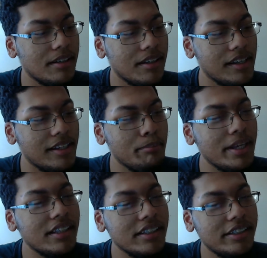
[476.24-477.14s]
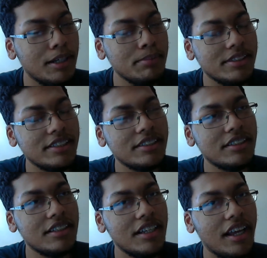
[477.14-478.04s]
It immediately jumps in.
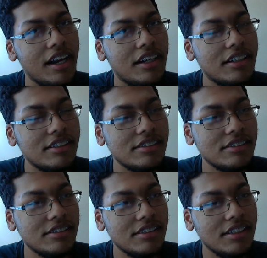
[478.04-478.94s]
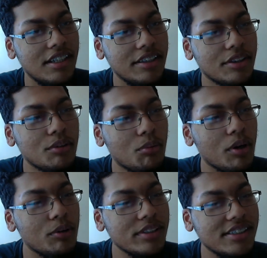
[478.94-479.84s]
The
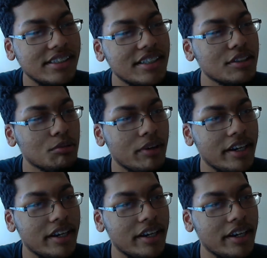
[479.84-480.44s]
world is in disarray,